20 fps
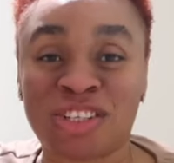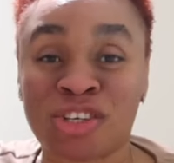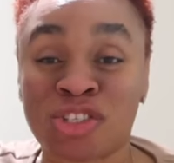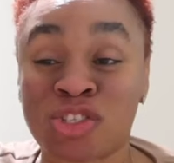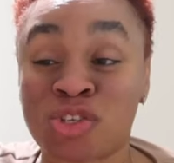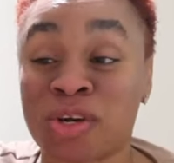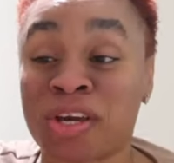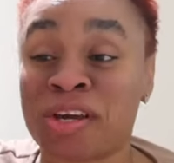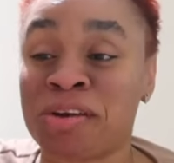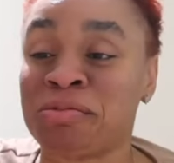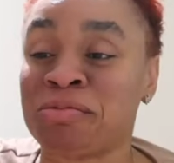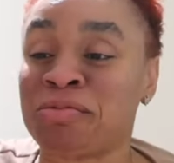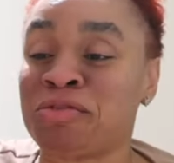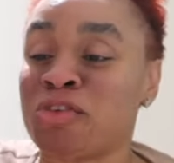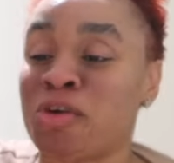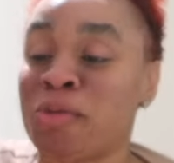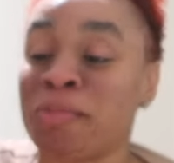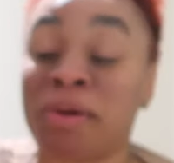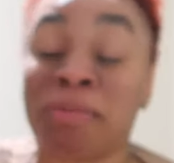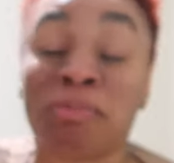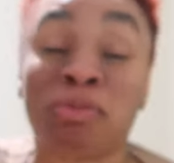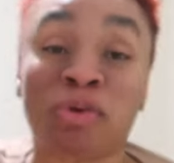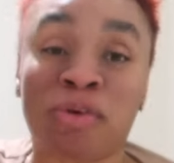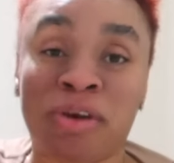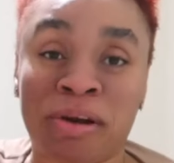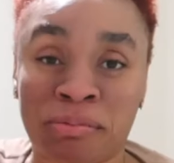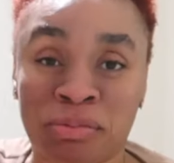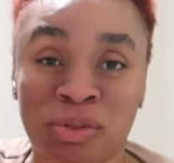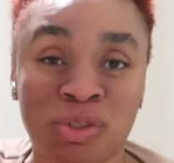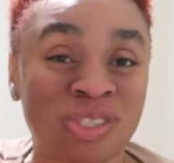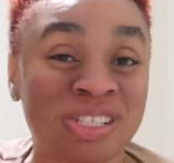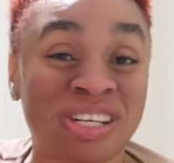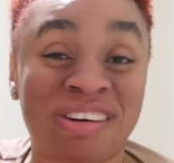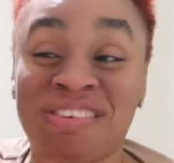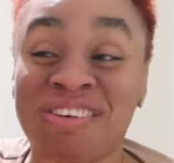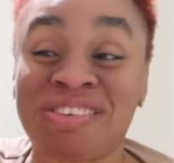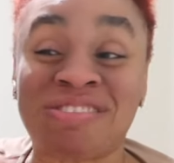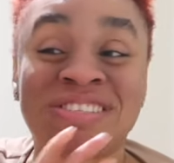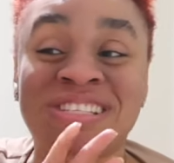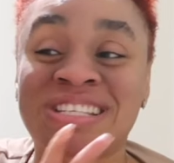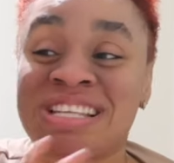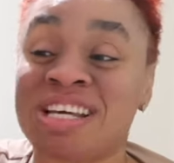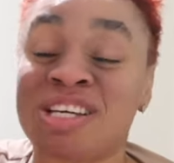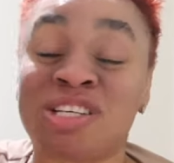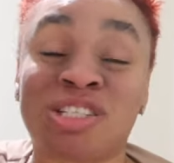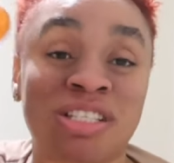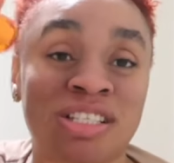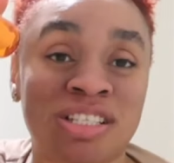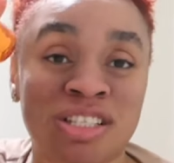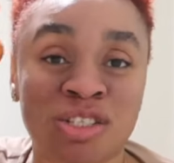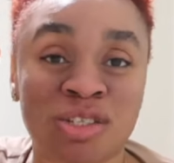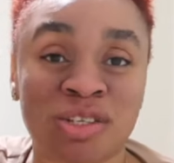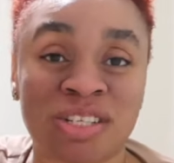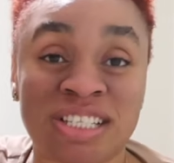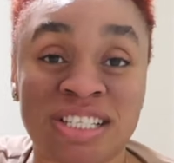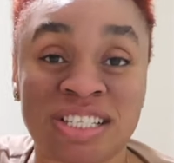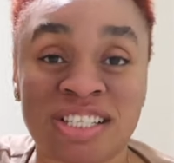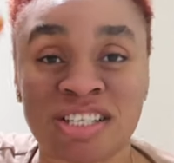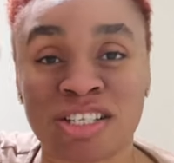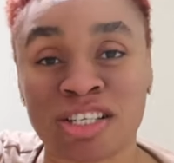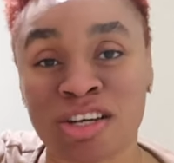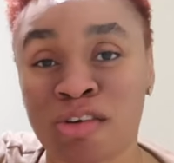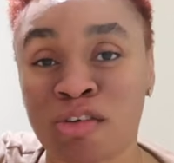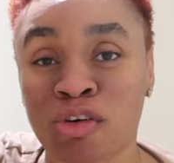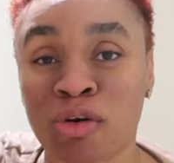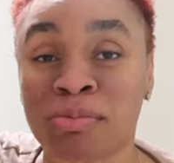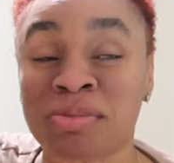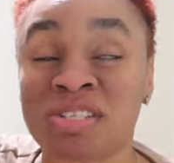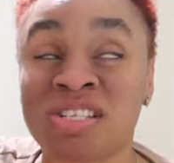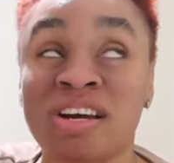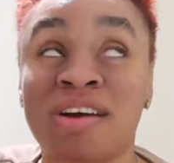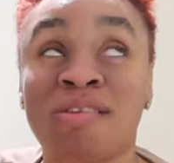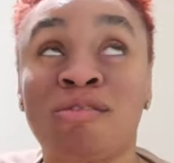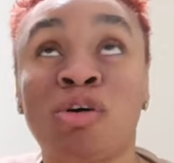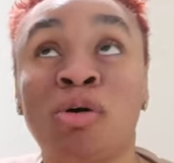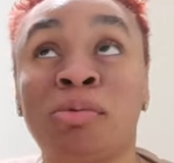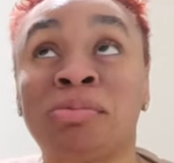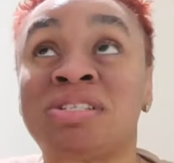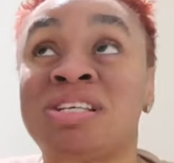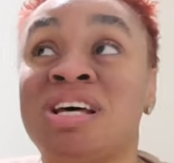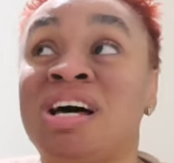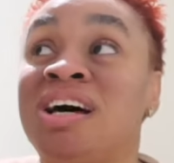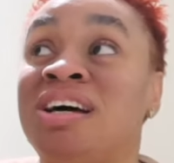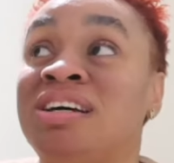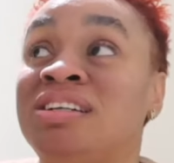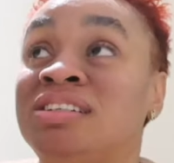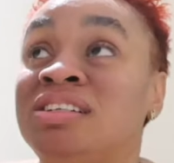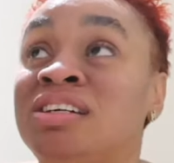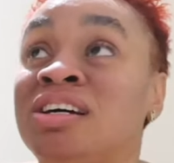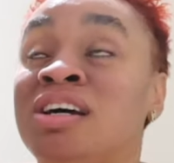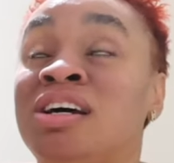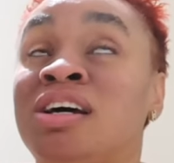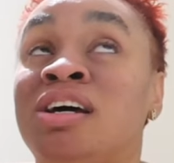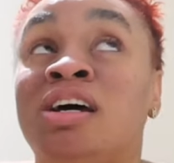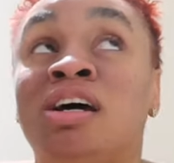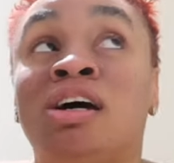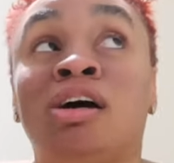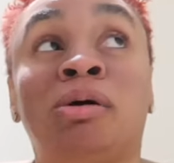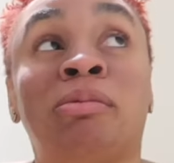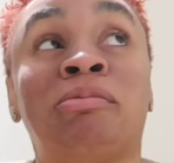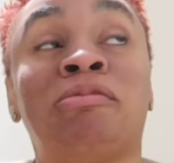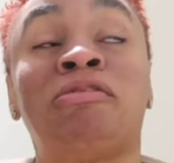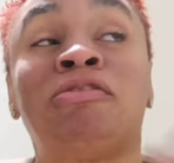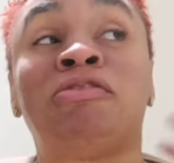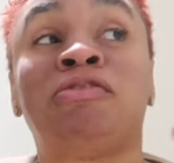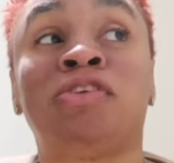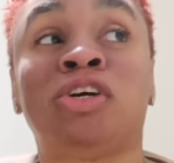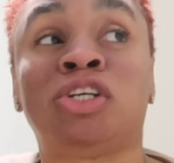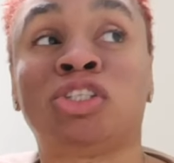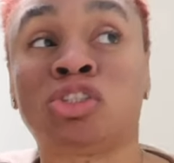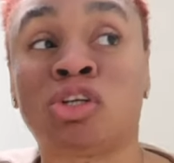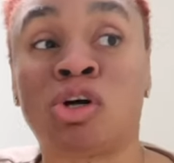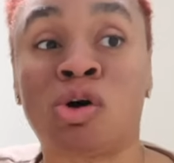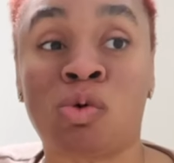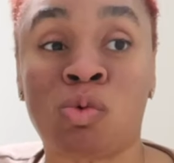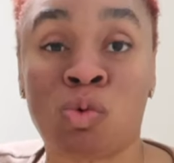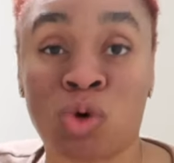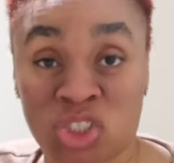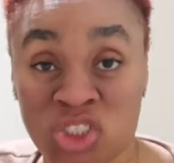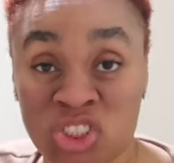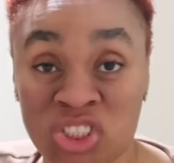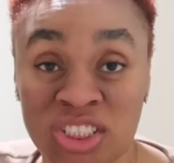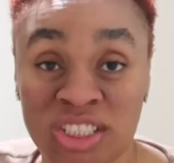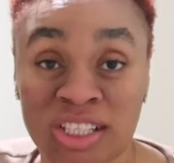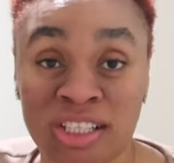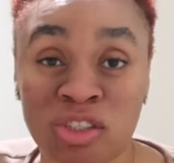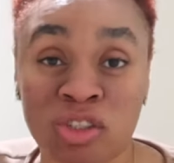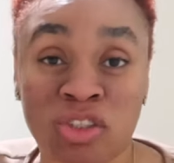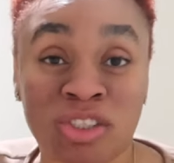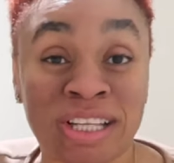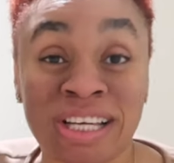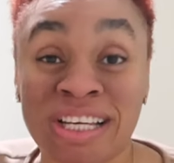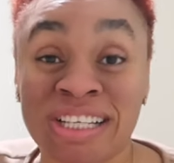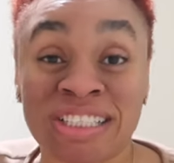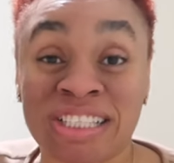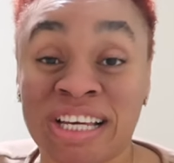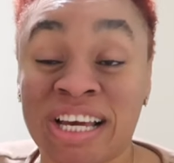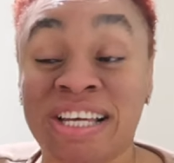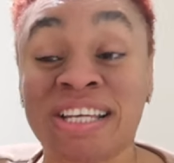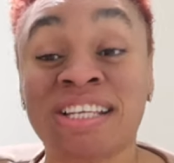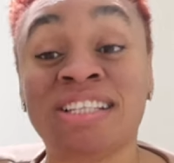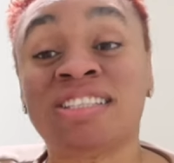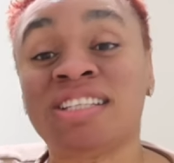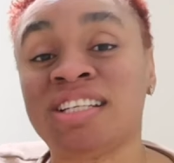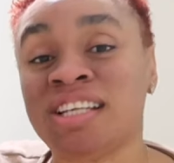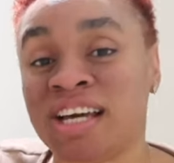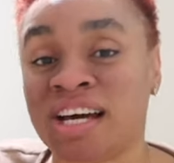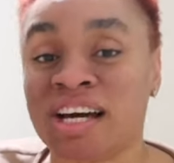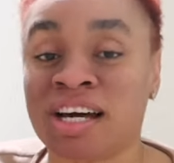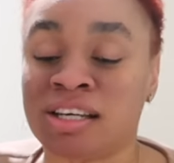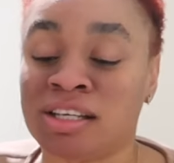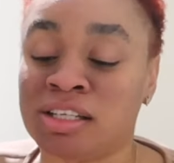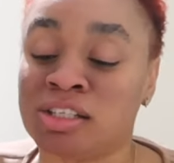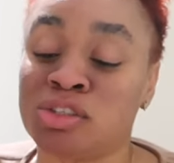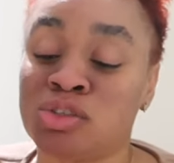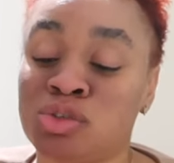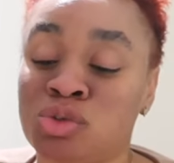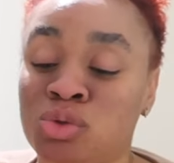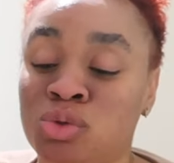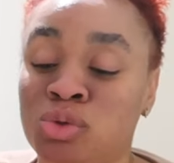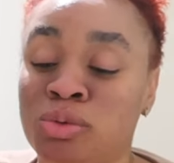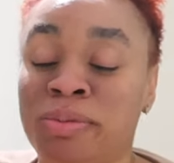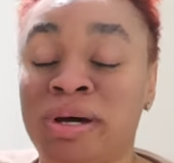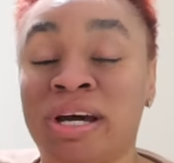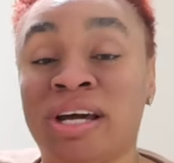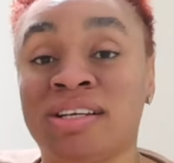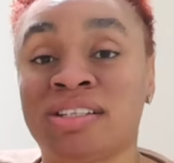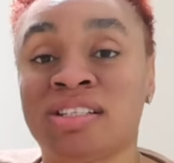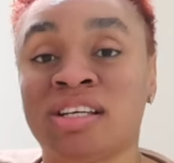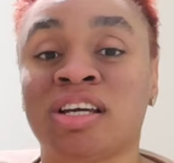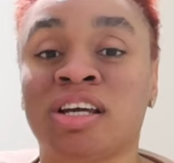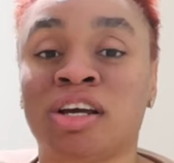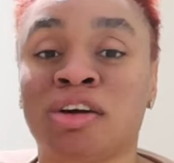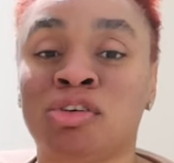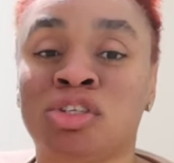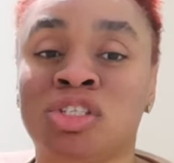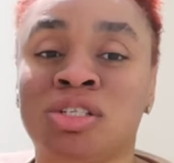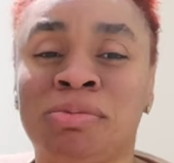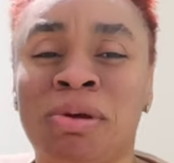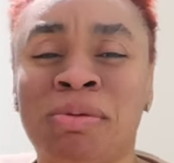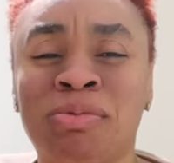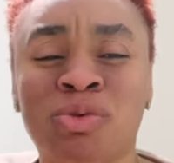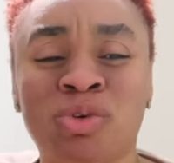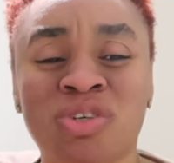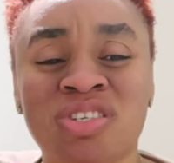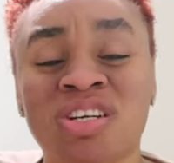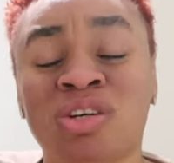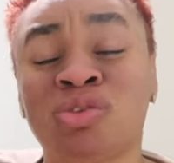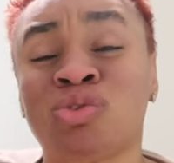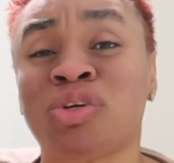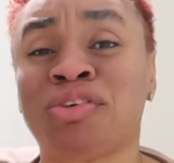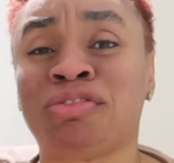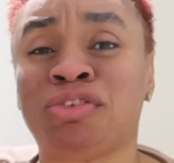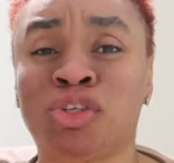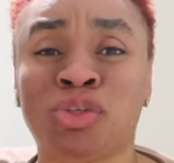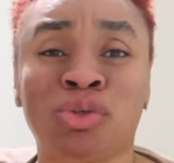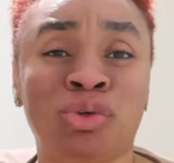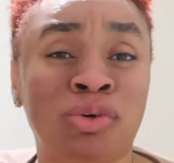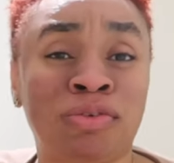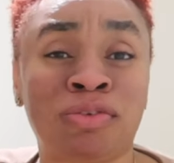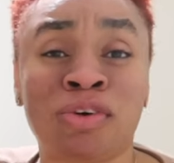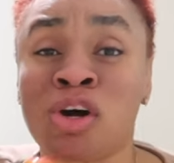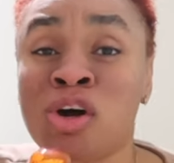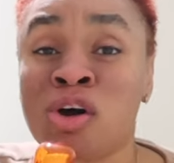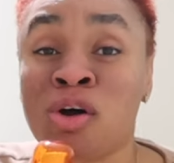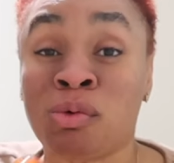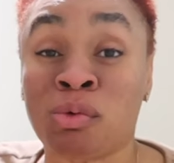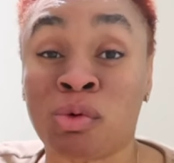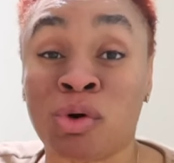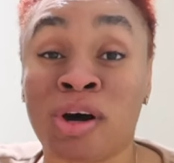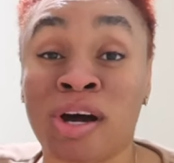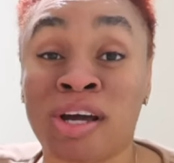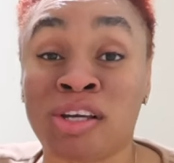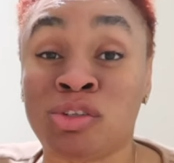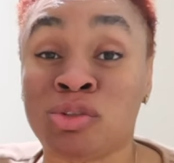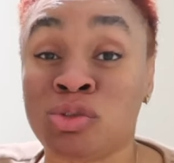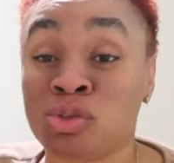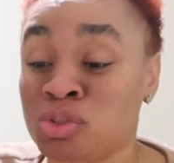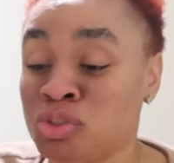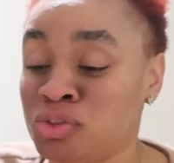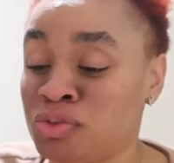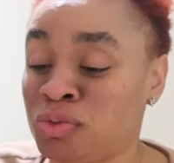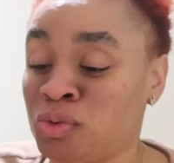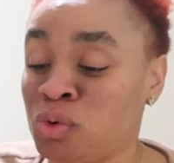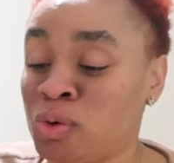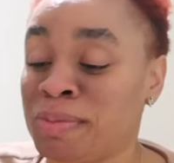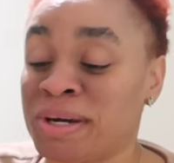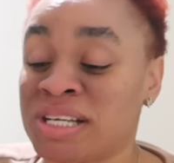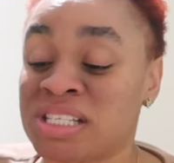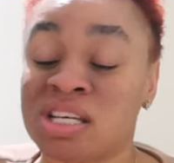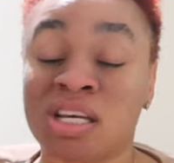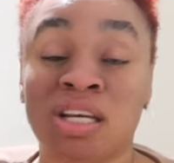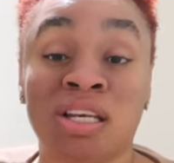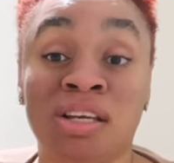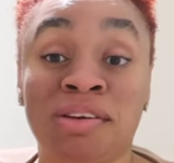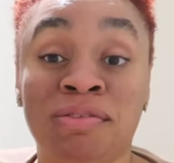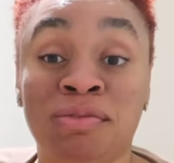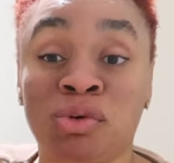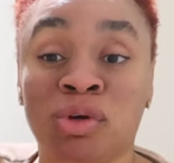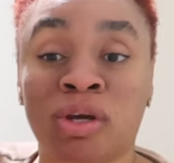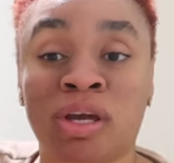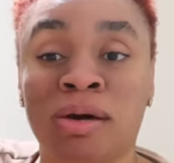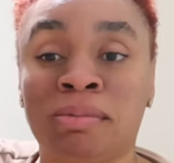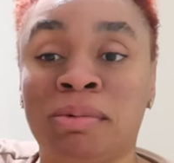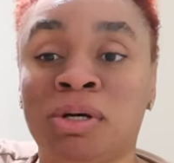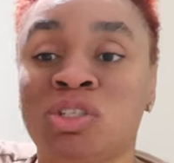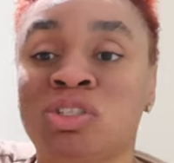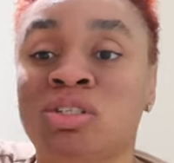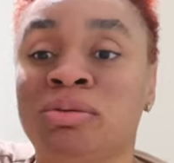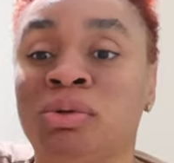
also came from Iborian Beauty. I've even started using this one. It's the serum. Serums and um, facial washes as things I easily add into my skincare routine. Maybe one day I'll do a video of what I use for my skin if you care about